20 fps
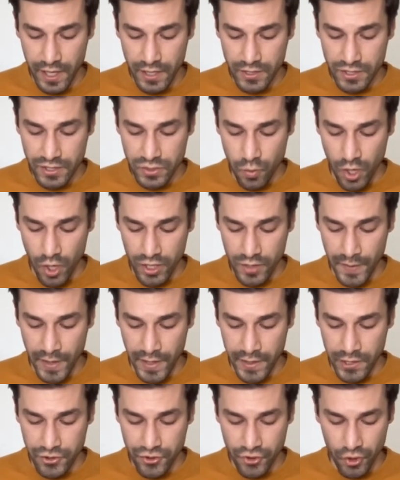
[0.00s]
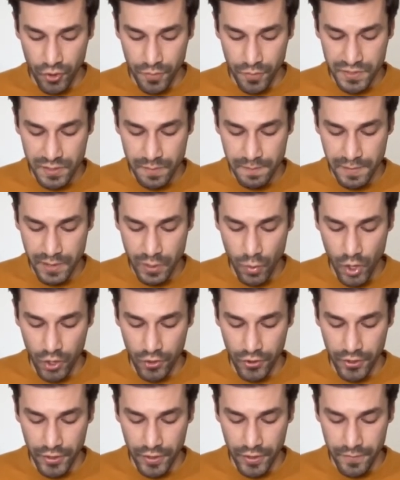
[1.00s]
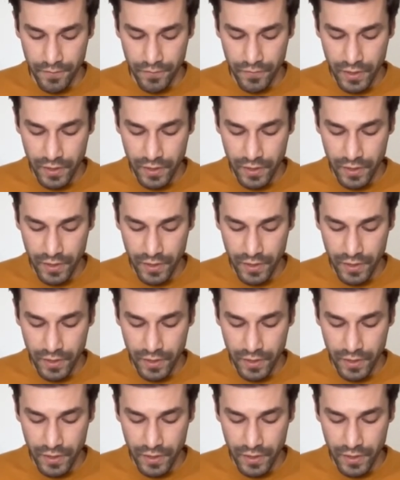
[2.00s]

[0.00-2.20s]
just walked by the troops, bewildered.